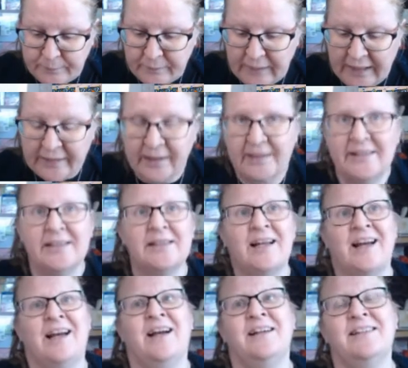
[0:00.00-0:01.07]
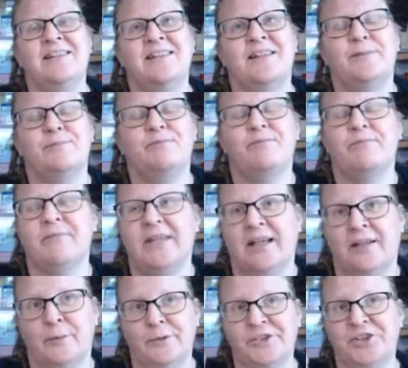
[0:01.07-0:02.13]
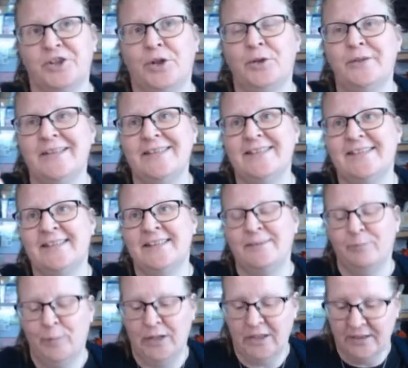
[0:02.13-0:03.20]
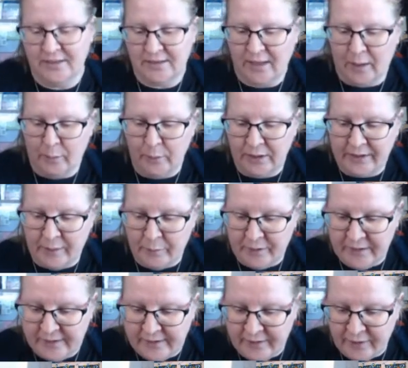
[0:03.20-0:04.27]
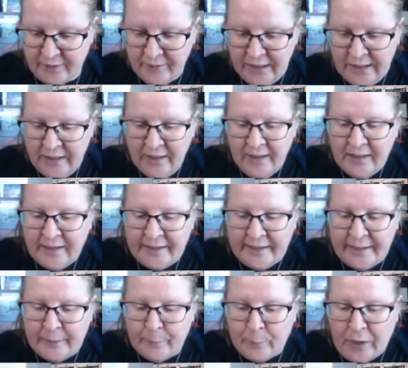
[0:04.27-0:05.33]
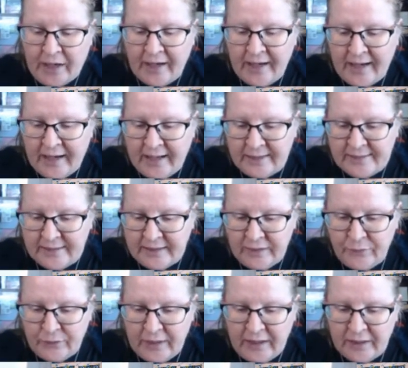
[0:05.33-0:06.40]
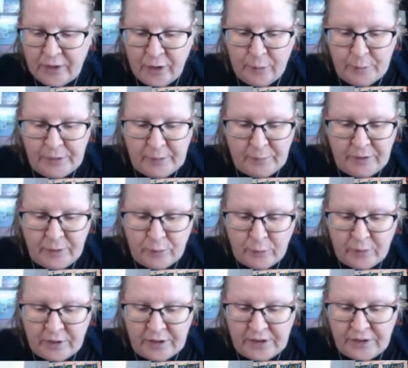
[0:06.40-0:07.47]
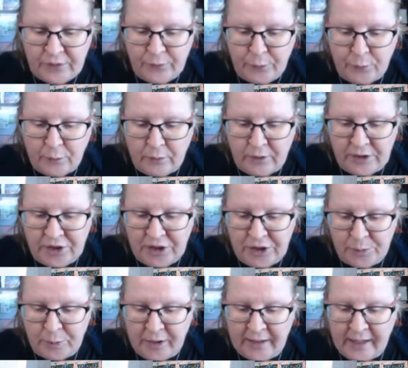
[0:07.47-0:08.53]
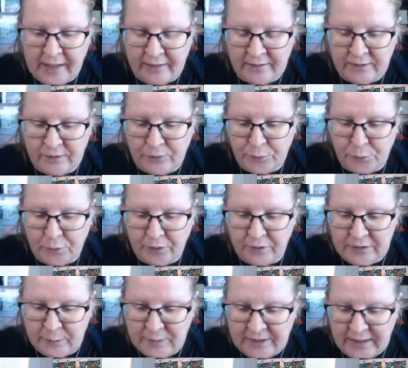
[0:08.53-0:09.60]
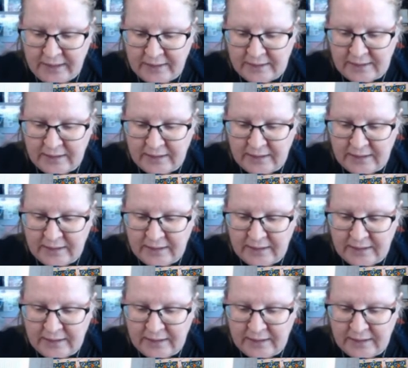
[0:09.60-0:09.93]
And I did ask, and I will show this because I will get one this year. I asked if they had opened up the orders for gingerbread houses for Christmas yet.